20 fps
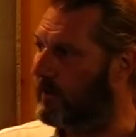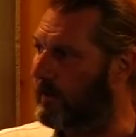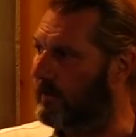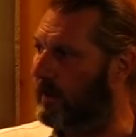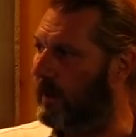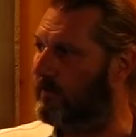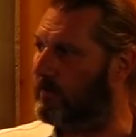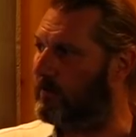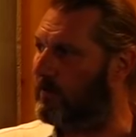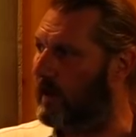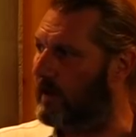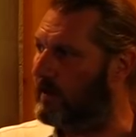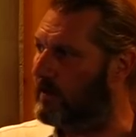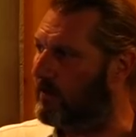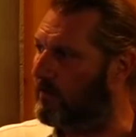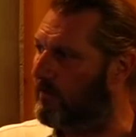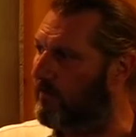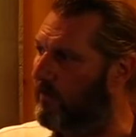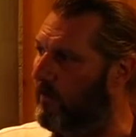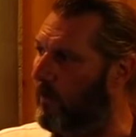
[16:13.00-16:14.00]
these
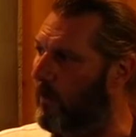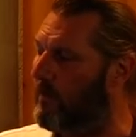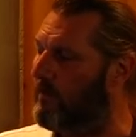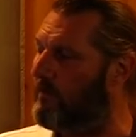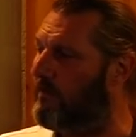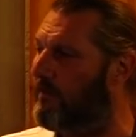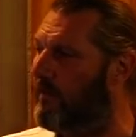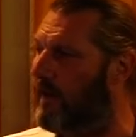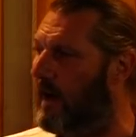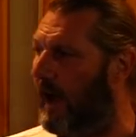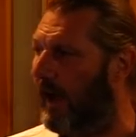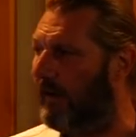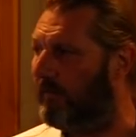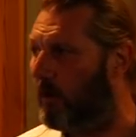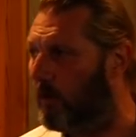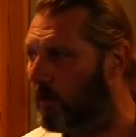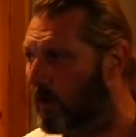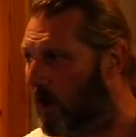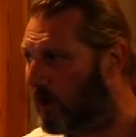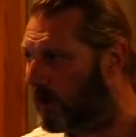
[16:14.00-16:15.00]
craters 4 and
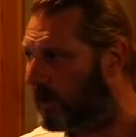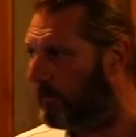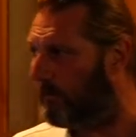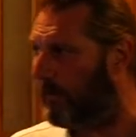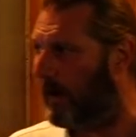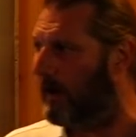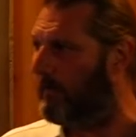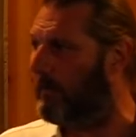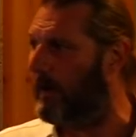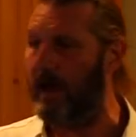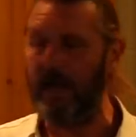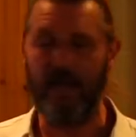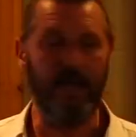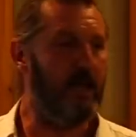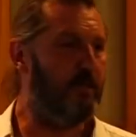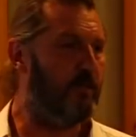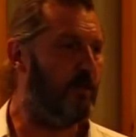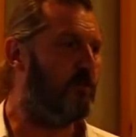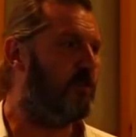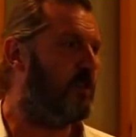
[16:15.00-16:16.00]
5 unoccupied by
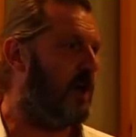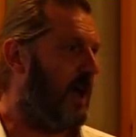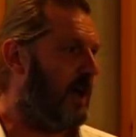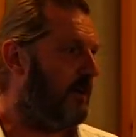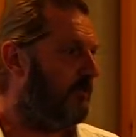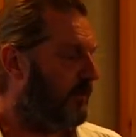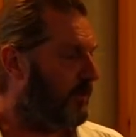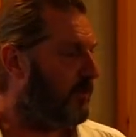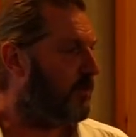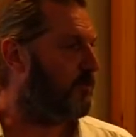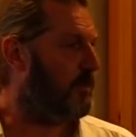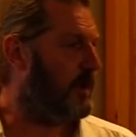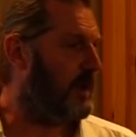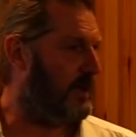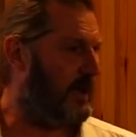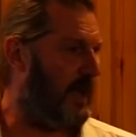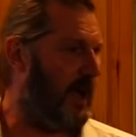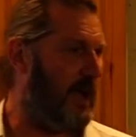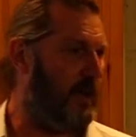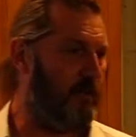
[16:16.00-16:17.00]
either side for
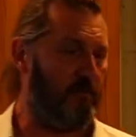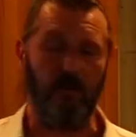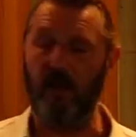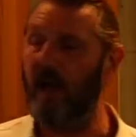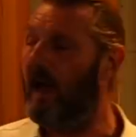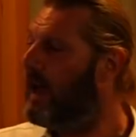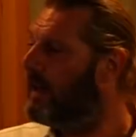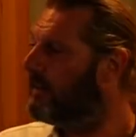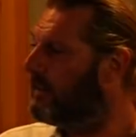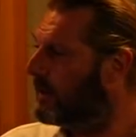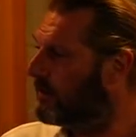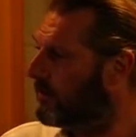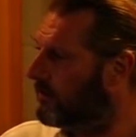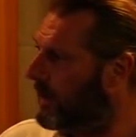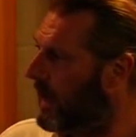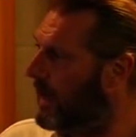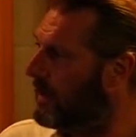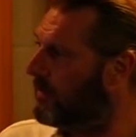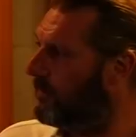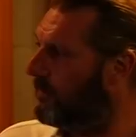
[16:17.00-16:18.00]
3 days. The
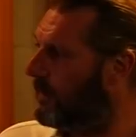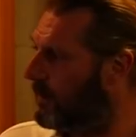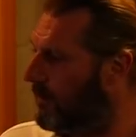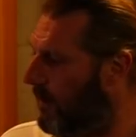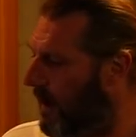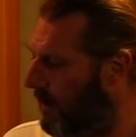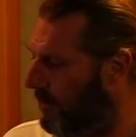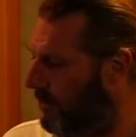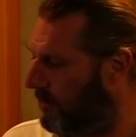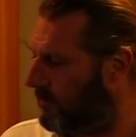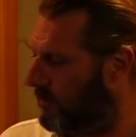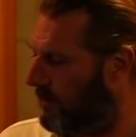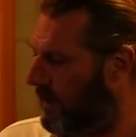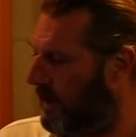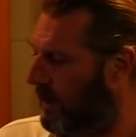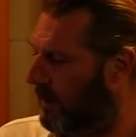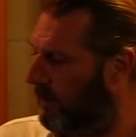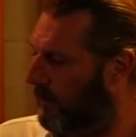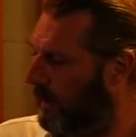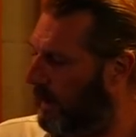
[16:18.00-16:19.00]
state of the ground at
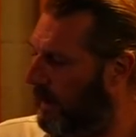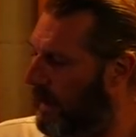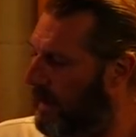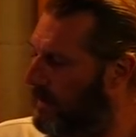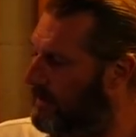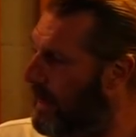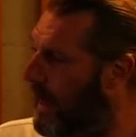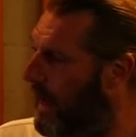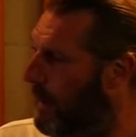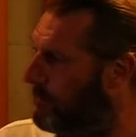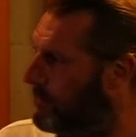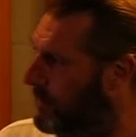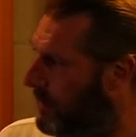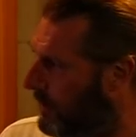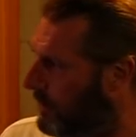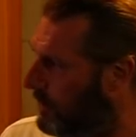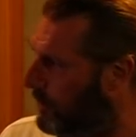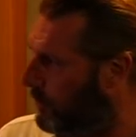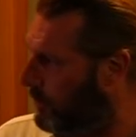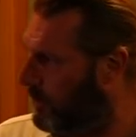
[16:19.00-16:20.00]
Saint-Louis is
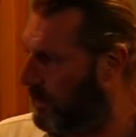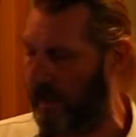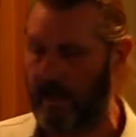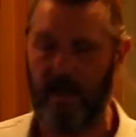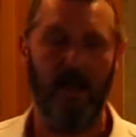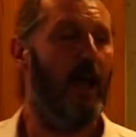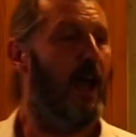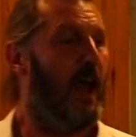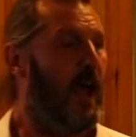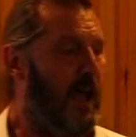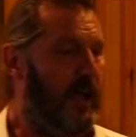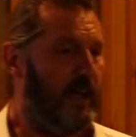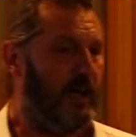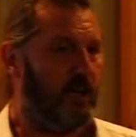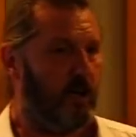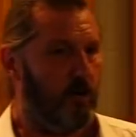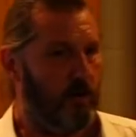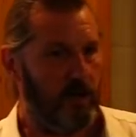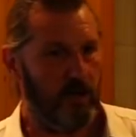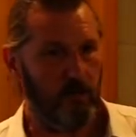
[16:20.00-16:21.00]
absolutely
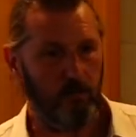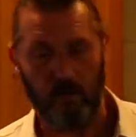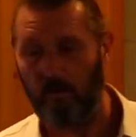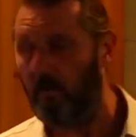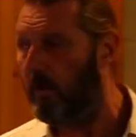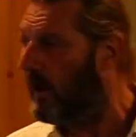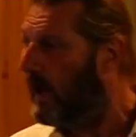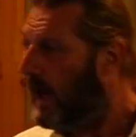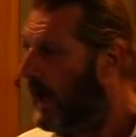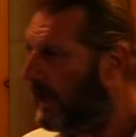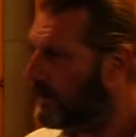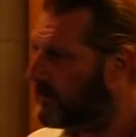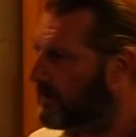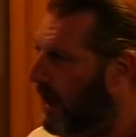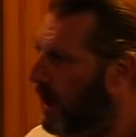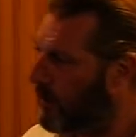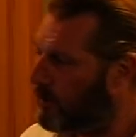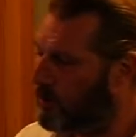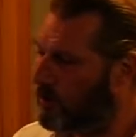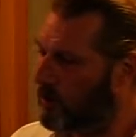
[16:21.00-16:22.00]
incredible.
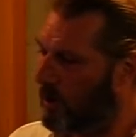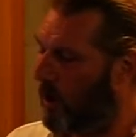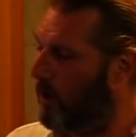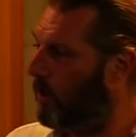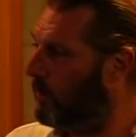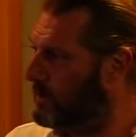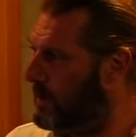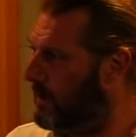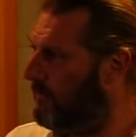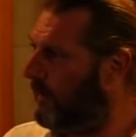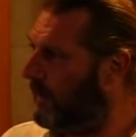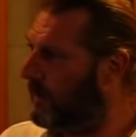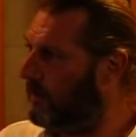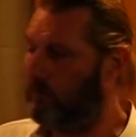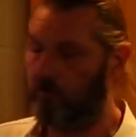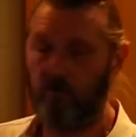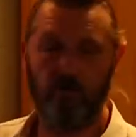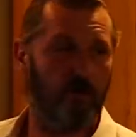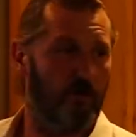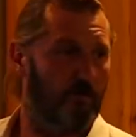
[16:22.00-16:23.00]
It's so
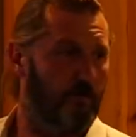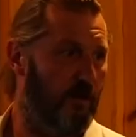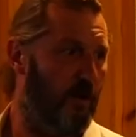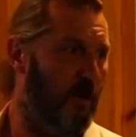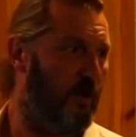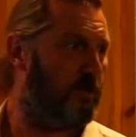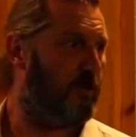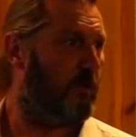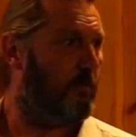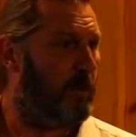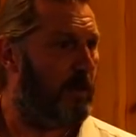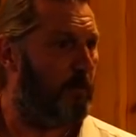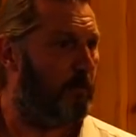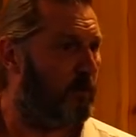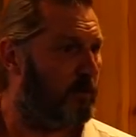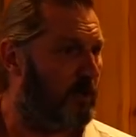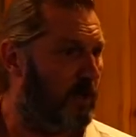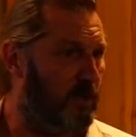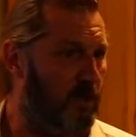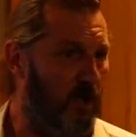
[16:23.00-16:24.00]
difficult to traverse that
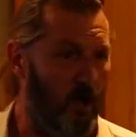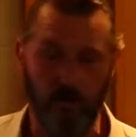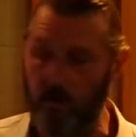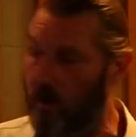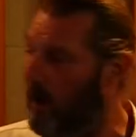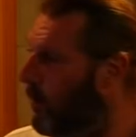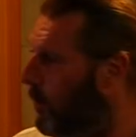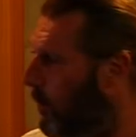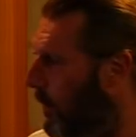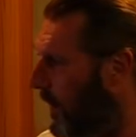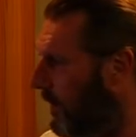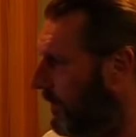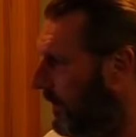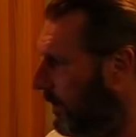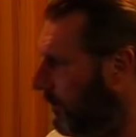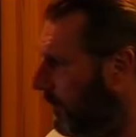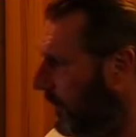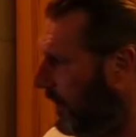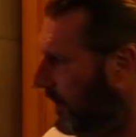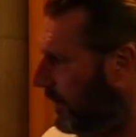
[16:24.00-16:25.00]
people did not know where
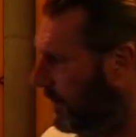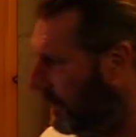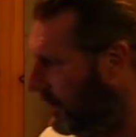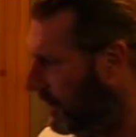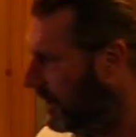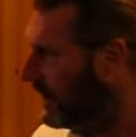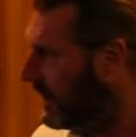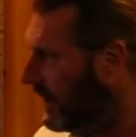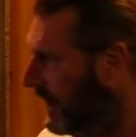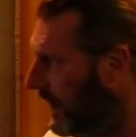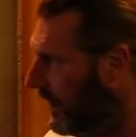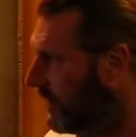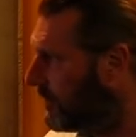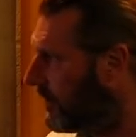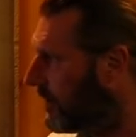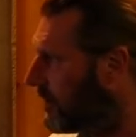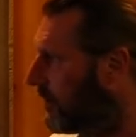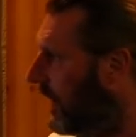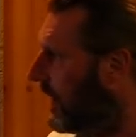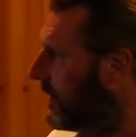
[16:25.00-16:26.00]
they were. Here's
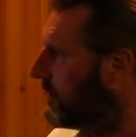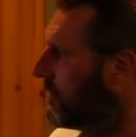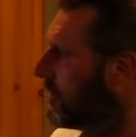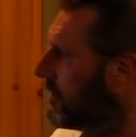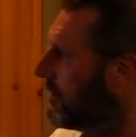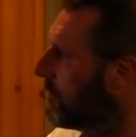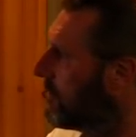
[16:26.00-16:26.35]
the craters